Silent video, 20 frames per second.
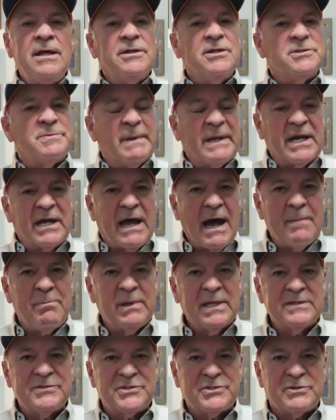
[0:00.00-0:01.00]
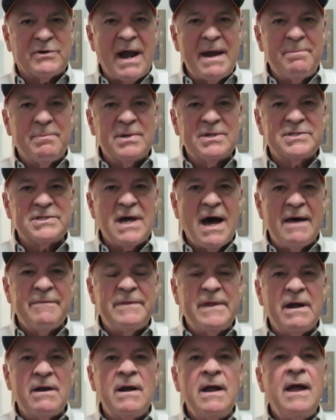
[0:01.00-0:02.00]
There's been a couple of stripers caught
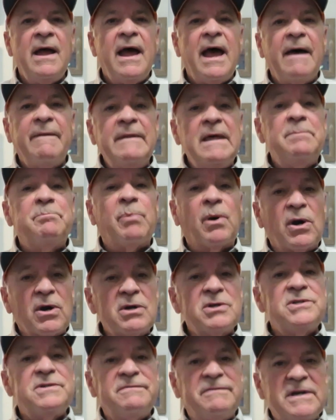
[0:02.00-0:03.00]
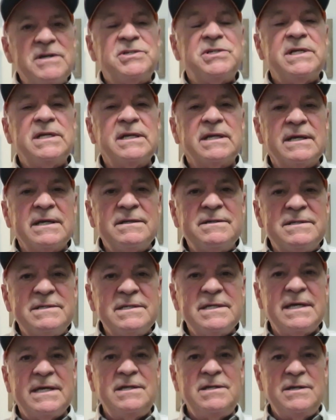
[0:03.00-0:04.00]
there. And then perch fishing
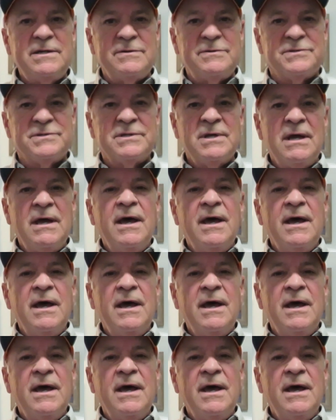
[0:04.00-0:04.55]
continues